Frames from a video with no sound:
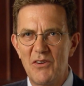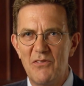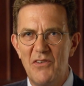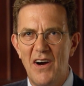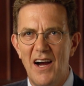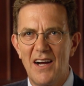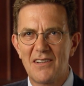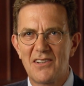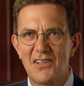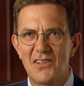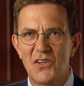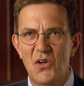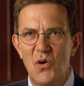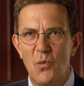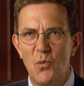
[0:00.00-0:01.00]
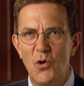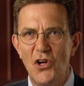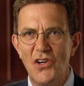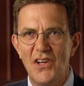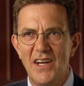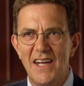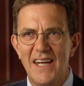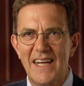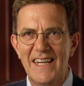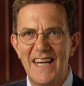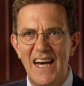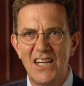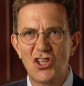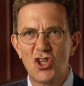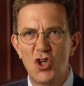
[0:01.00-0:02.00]
DeVocht would
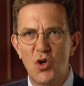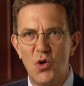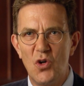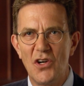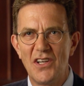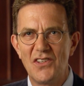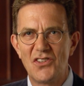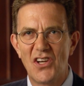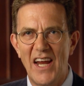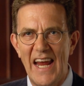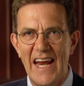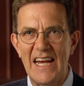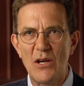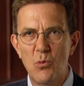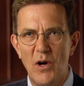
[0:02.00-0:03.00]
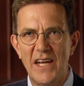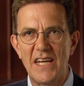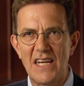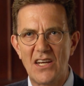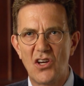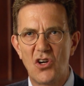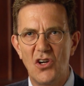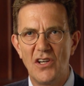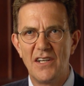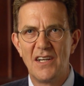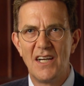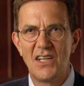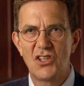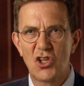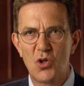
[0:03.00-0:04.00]
cut corners any way he could
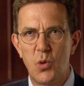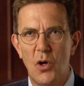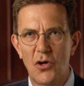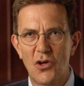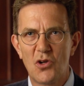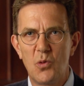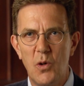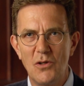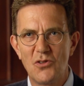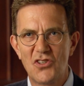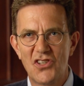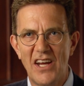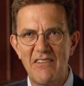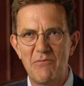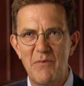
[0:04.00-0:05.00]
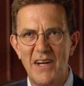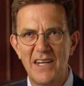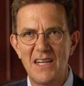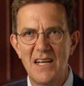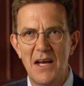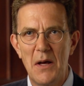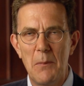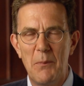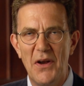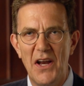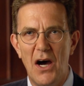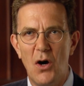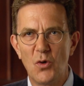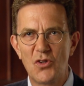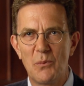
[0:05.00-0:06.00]
to quote unquote save money, but
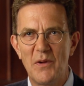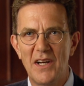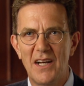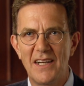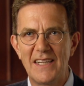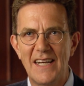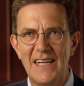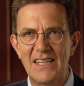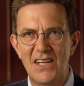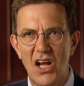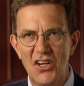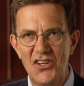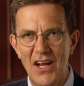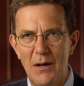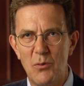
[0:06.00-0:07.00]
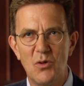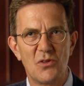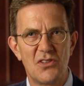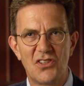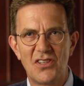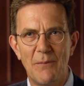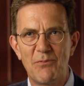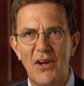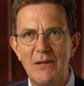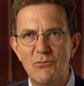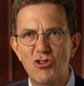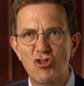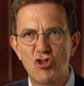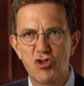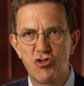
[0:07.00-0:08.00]
ultimately it doubled,
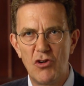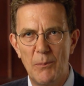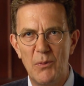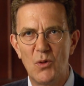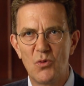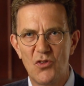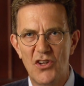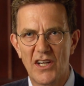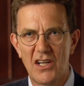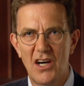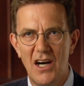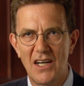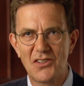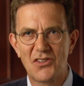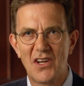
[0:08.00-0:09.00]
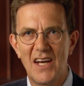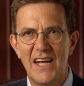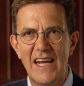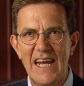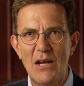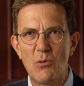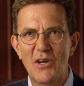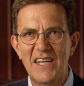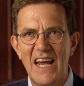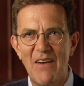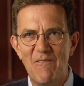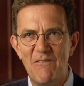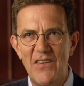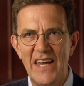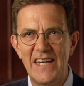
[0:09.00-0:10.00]
sometimes tripled the cost. He would get
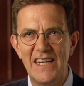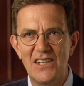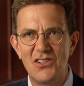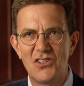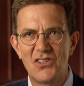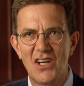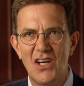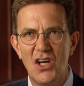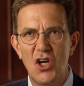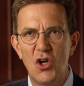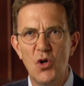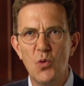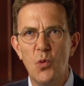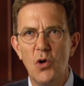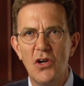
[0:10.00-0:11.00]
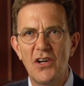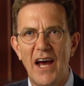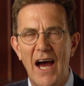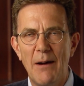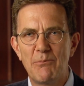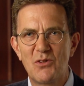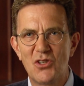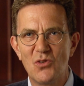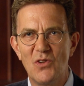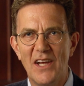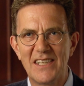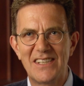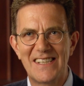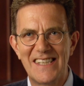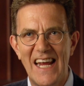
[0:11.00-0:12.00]
vendors who weren't up to
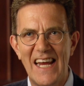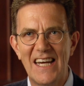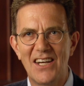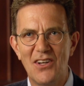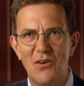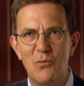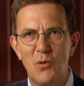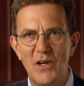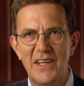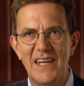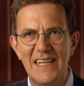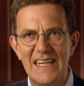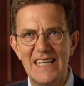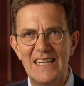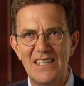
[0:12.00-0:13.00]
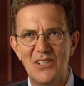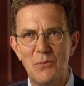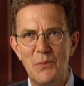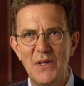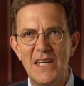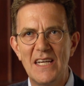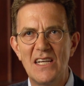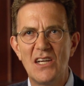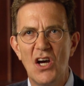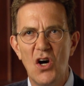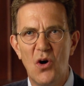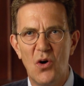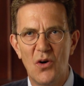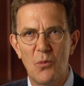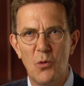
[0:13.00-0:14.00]
that standard of where they needed to be
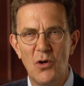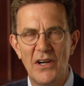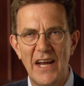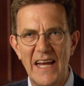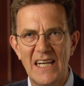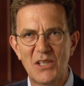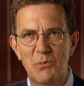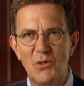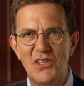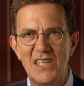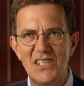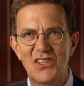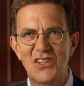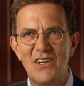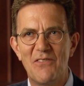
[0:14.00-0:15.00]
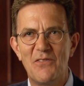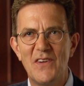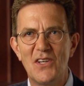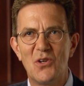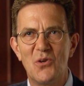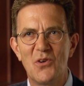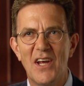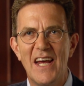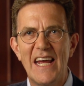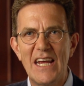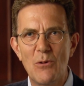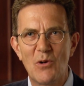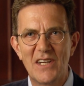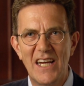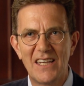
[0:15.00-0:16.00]
or weren't expertise in the field. He
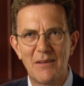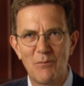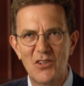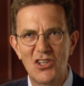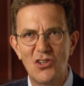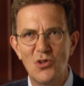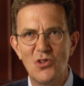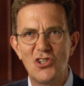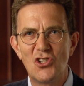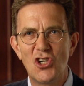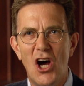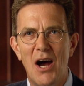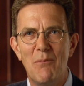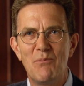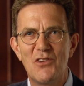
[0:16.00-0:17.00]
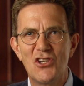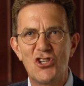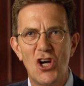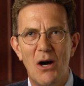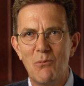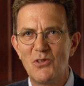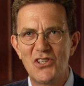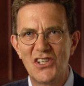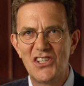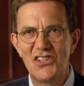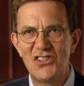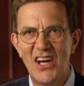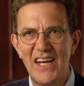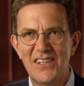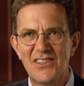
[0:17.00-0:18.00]
would get them to do the job. The job was a
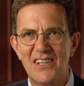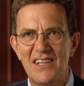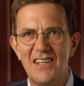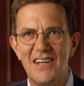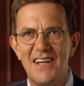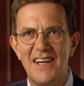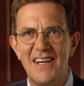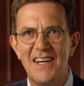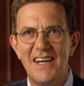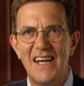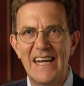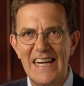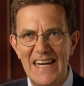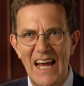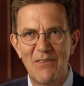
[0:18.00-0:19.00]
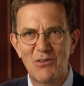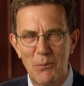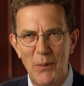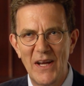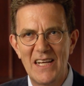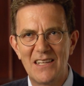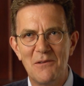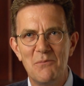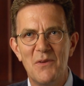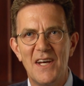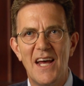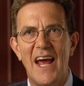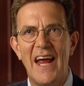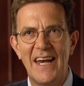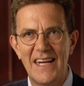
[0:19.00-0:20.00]
disaster. He'd have to pay them
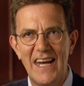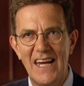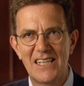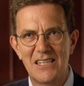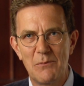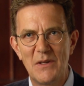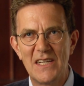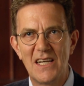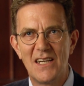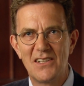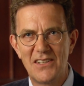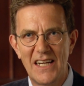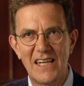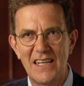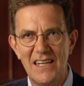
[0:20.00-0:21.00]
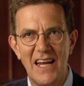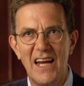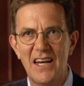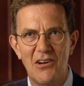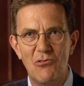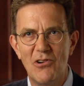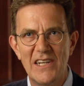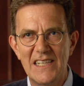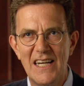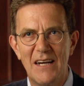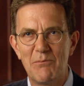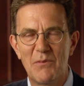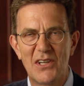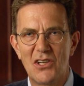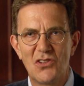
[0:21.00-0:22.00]
and it had to be taken down and
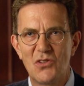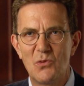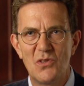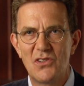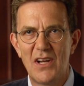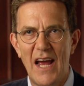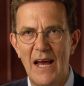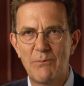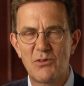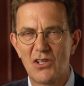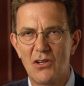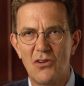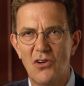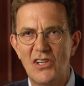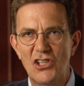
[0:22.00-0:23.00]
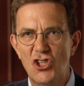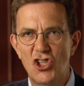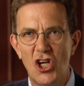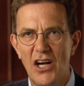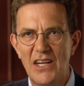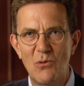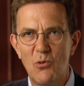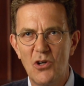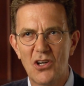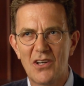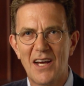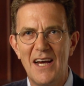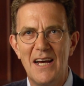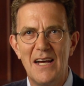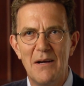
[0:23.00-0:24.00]
redone because it was absolutely shoddy work.
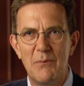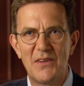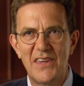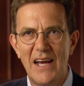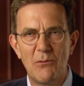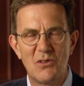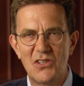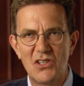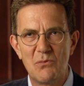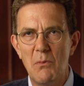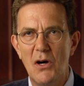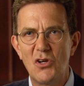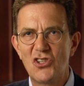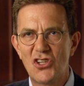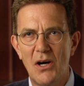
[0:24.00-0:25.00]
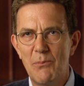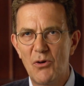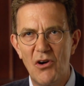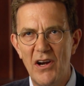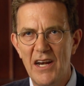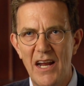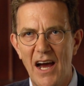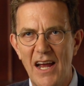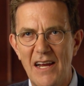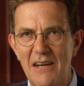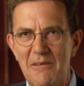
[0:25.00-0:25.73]
But that was his modus operandi.